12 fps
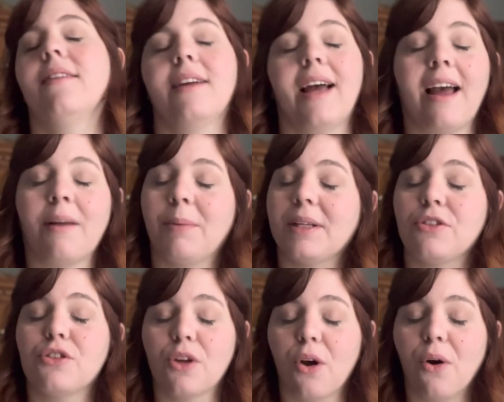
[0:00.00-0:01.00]
had been
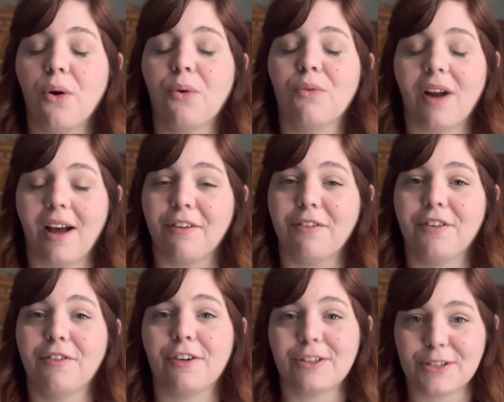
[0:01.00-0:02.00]
so rough
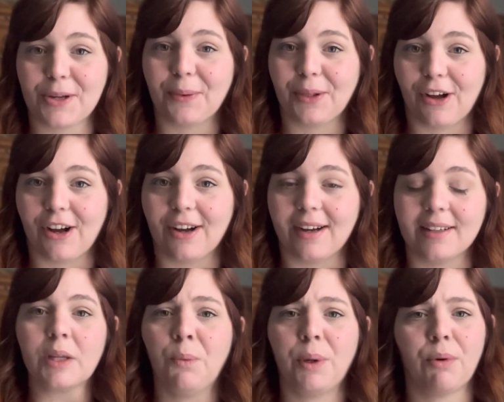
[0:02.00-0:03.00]
for so long.
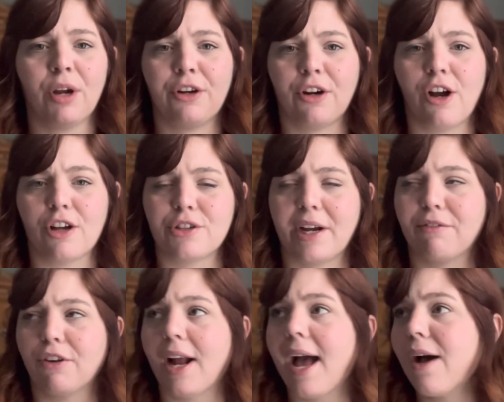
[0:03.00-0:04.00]
We were under contract
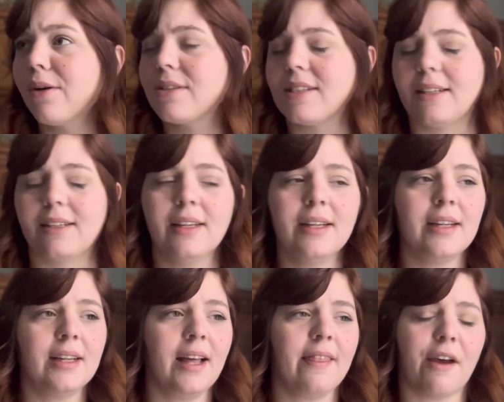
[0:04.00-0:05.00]
for a house and
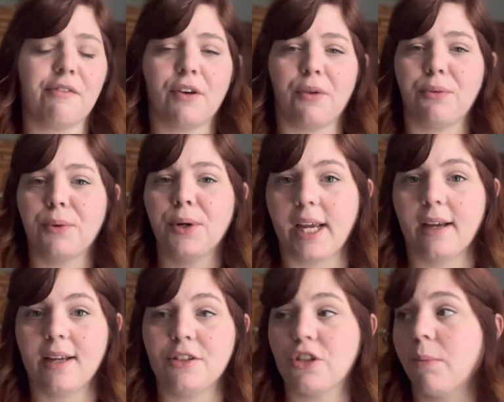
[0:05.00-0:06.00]
that fell through,
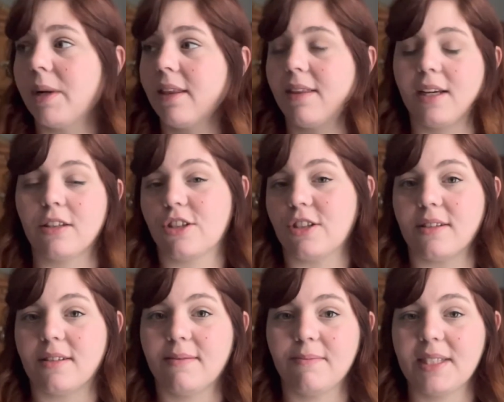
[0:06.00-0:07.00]
and so many things
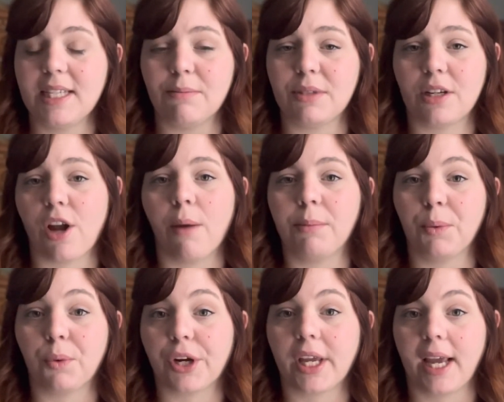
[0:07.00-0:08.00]
just seemed to not be
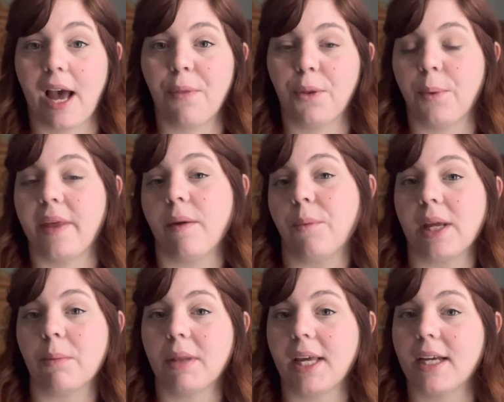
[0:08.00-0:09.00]
working out the way that we had
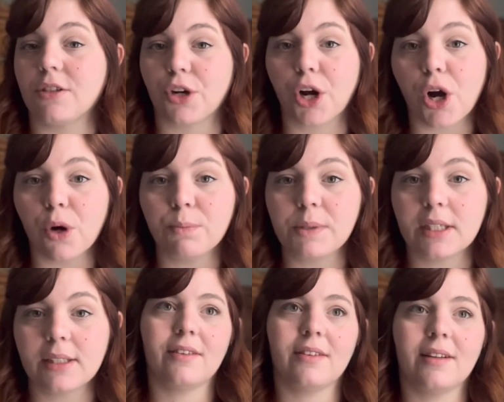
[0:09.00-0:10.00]
planned or hoped.
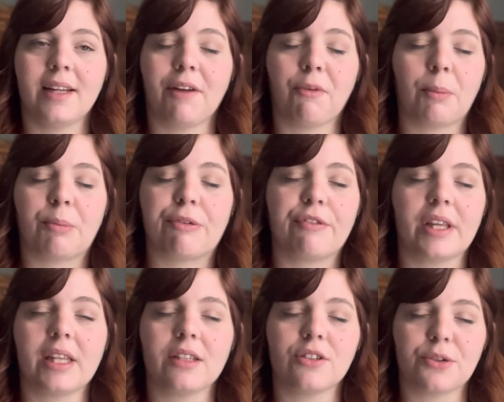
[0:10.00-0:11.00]
And I remember
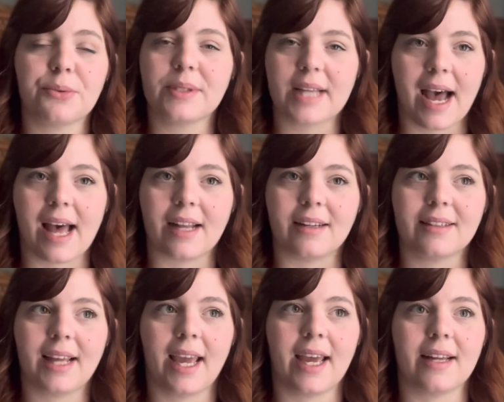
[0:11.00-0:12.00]
feeling so sad,
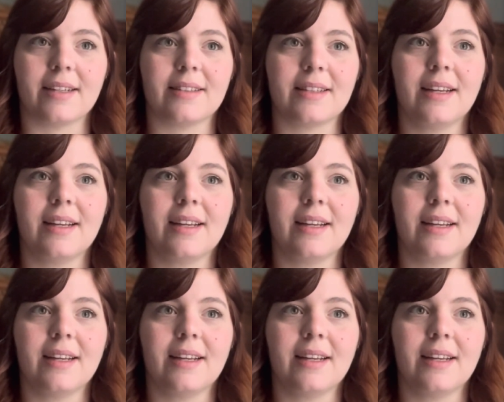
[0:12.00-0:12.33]
and